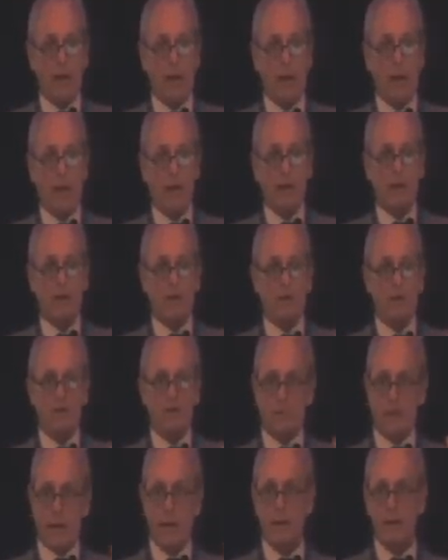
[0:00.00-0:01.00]
I can
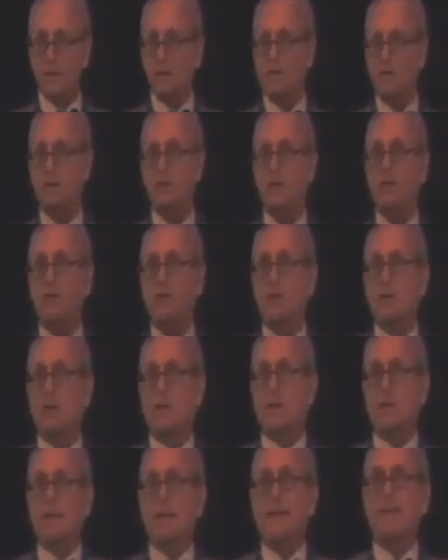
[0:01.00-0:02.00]
do my
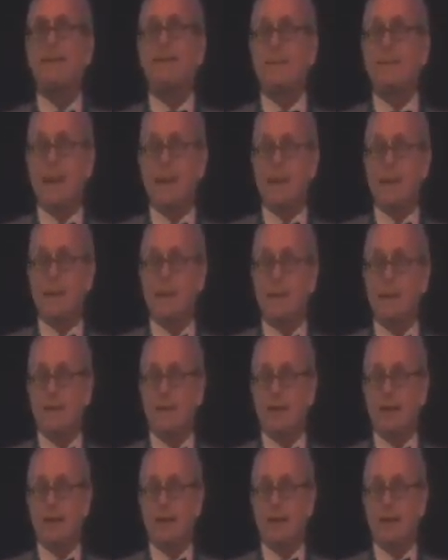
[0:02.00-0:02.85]
initial intake